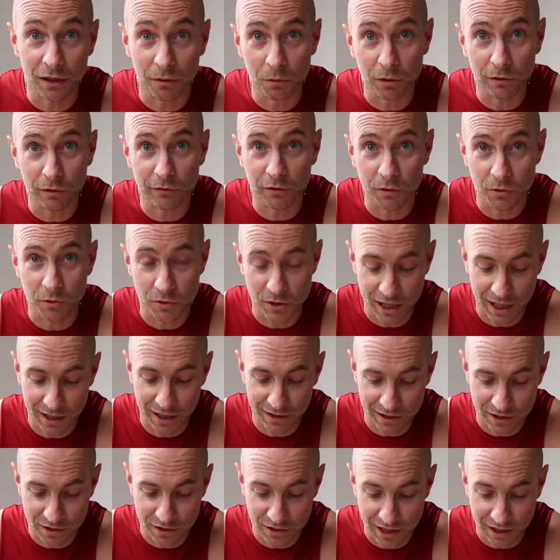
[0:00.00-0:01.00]
I'm looking forward to
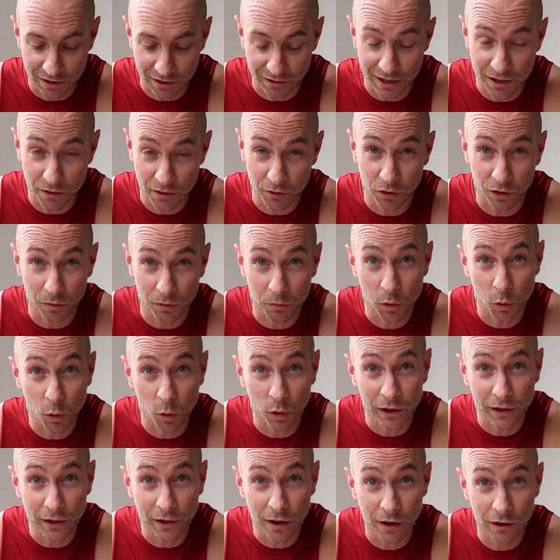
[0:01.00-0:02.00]
getting this down now, so I'm
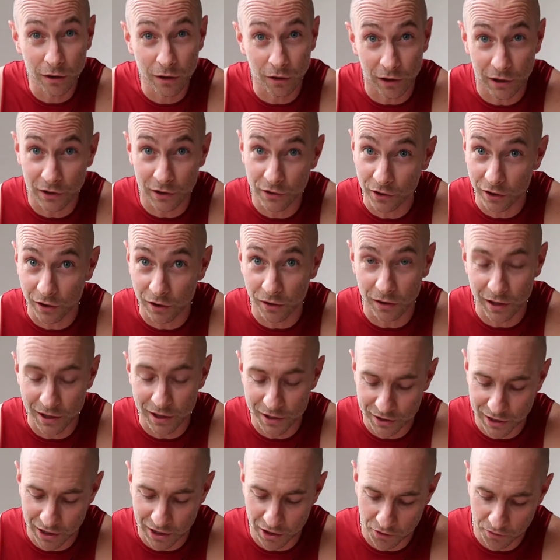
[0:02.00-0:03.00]
quite hungry, so
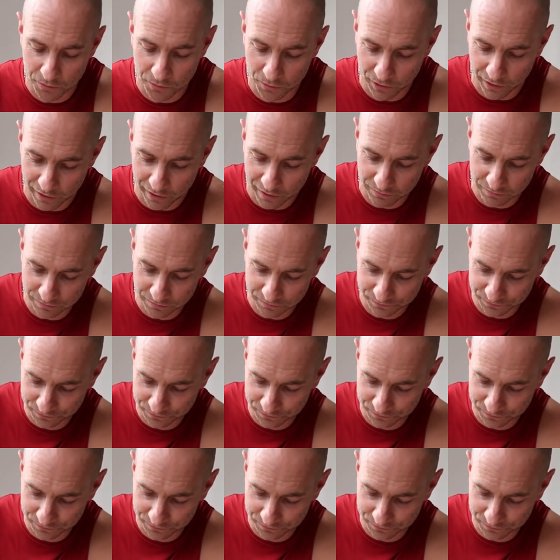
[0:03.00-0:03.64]
let's get on with it.